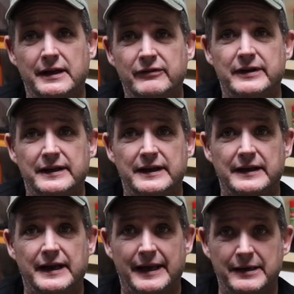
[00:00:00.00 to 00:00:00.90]
even
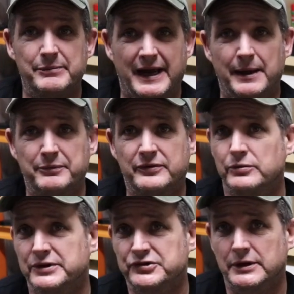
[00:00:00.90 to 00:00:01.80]
the M70abs,
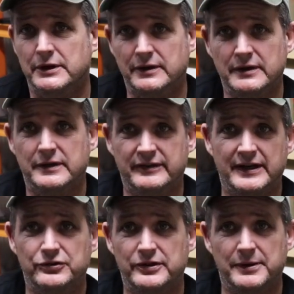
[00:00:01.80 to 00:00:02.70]
which are
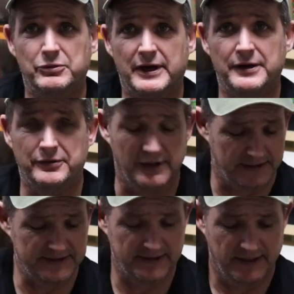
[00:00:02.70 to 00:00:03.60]
essentially brand new
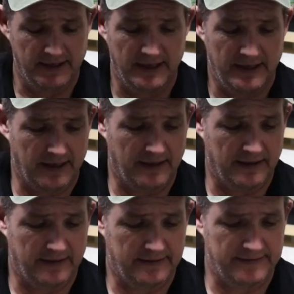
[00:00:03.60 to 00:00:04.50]
guns,
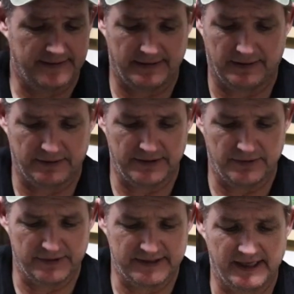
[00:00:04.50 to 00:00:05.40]
are
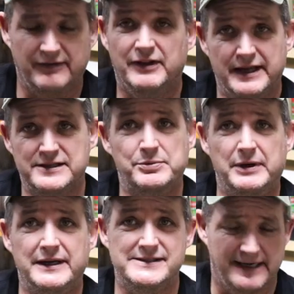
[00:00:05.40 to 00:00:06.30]
known to have light
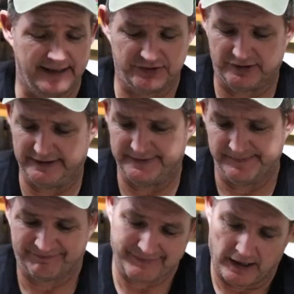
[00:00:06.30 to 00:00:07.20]
springs, and actually
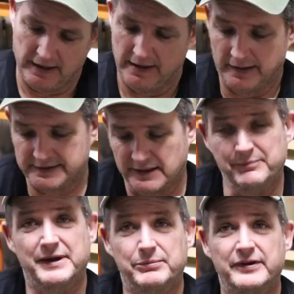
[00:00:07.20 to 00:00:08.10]

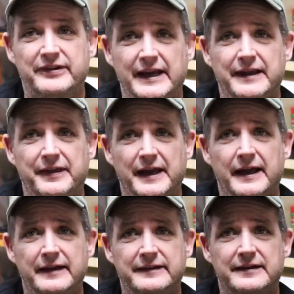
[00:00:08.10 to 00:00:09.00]
some people say
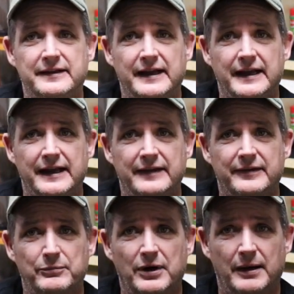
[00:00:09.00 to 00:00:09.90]
that they had
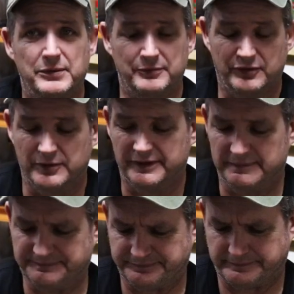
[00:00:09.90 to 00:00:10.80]
some problems with them.